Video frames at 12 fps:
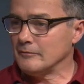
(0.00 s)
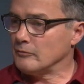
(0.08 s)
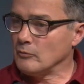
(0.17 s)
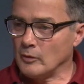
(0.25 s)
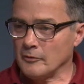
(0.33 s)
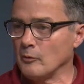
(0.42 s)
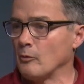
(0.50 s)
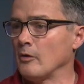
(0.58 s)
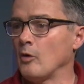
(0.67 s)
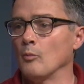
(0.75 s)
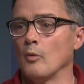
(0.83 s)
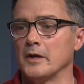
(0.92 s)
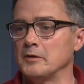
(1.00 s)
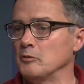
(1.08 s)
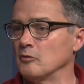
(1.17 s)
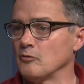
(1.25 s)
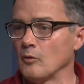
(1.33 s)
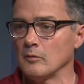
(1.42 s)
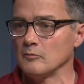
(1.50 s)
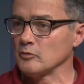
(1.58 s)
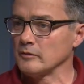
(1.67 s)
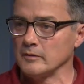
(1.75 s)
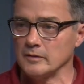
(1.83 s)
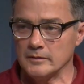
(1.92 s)
wearing their home white uniforms
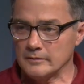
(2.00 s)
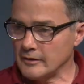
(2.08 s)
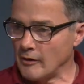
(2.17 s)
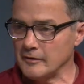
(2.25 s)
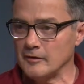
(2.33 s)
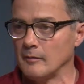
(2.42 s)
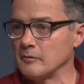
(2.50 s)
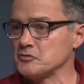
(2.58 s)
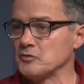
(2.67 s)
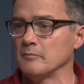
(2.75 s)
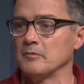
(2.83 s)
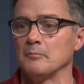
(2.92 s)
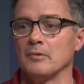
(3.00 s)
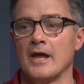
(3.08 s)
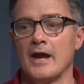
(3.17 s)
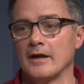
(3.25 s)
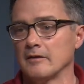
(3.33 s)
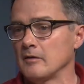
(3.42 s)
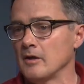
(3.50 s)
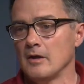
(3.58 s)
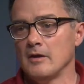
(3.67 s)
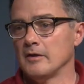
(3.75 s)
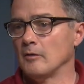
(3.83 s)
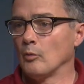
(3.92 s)
with the garnet numbers trimmed in black.
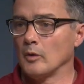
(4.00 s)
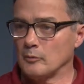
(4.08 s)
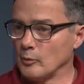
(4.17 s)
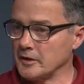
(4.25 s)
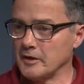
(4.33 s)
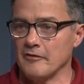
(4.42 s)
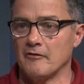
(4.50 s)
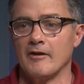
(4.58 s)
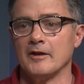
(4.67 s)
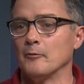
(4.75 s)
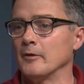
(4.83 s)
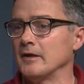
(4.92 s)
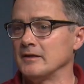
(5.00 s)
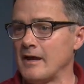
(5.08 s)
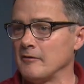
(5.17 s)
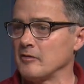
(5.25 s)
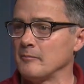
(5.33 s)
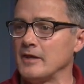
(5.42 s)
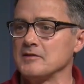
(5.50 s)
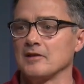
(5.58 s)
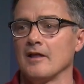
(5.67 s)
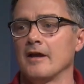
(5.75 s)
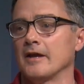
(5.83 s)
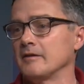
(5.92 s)
You know, working on the right wing down to the
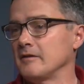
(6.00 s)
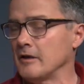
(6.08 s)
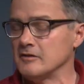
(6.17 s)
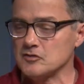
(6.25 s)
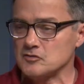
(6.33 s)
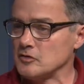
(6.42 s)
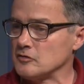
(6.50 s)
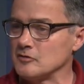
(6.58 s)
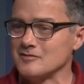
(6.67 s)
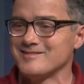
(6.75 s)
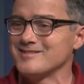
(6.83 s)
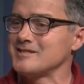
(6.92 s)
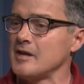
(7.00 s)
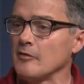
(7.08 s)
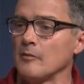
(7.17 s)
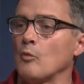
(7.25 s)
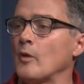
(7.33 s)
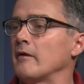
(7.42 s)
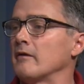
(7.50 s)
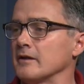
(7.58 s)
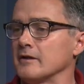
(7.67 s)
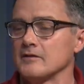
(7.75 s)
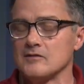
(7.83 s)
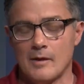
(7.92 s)
baseline, and just tell them where it
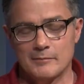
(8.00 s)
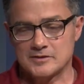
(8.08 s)
is, how much